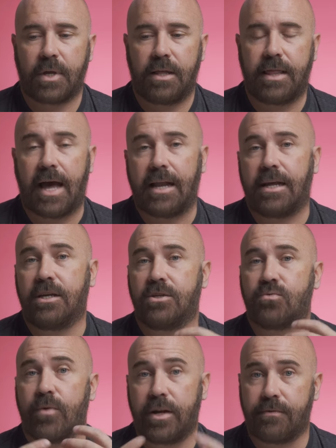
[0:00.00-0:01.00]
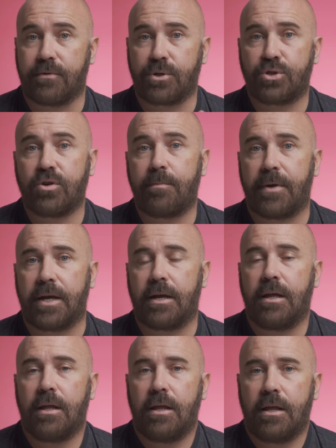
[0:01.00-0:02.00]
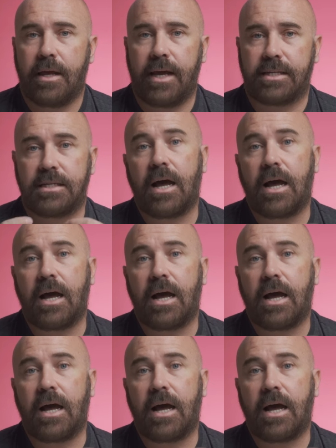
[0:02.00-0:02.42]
that is ready for stripping, it's